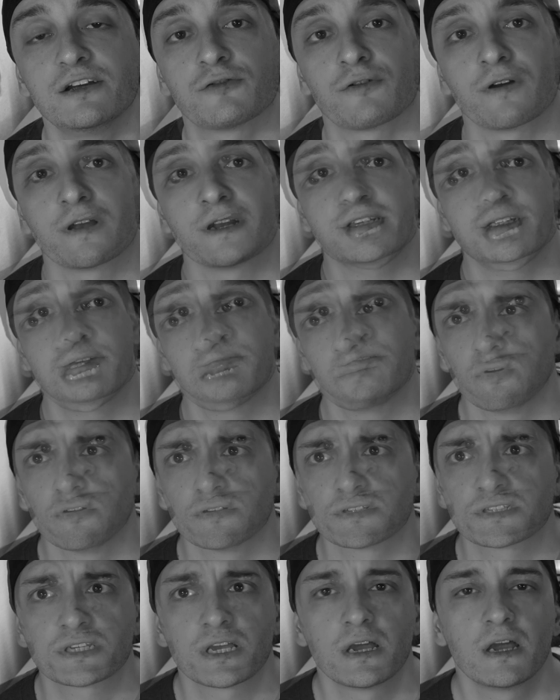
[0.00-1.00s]
credits
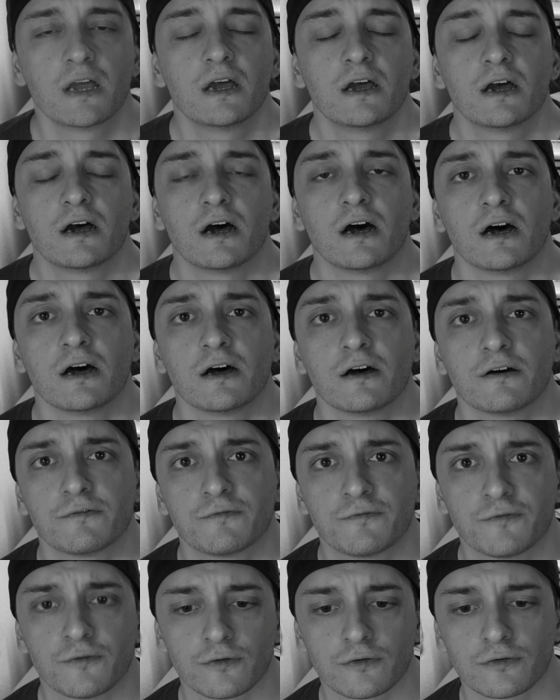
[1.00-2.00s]
animals
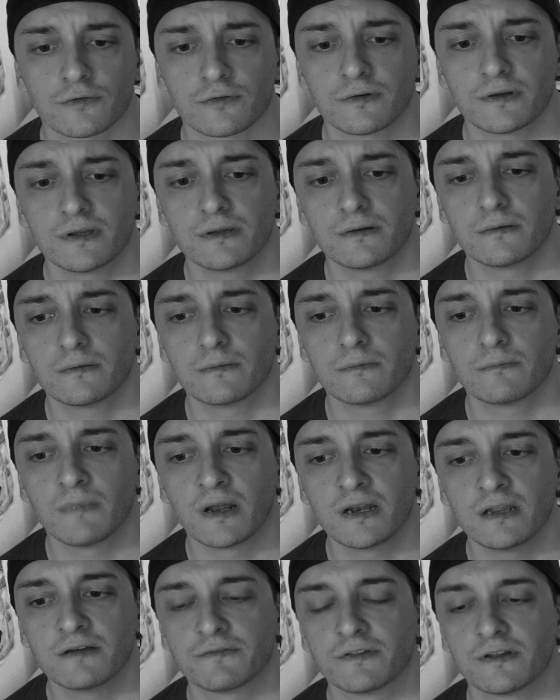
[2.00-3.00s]
for
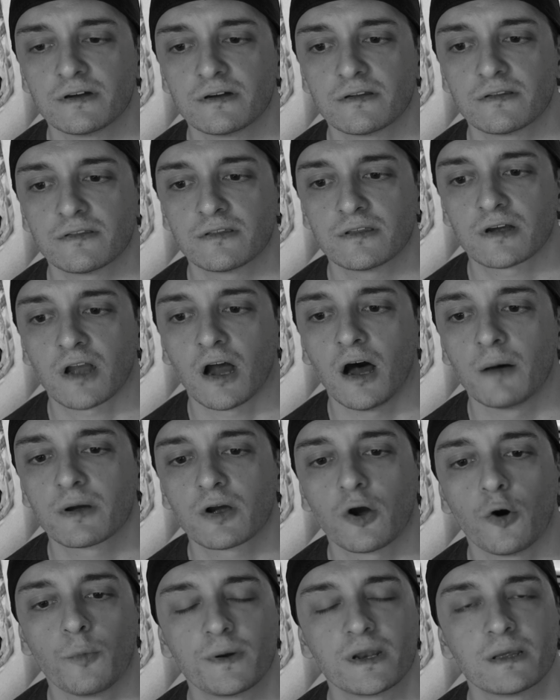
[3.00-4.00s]
many of the comic
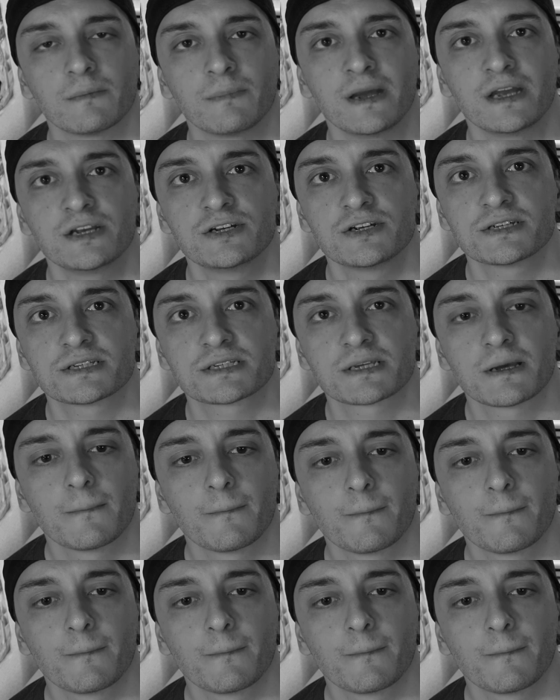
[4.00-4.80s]
opening pages.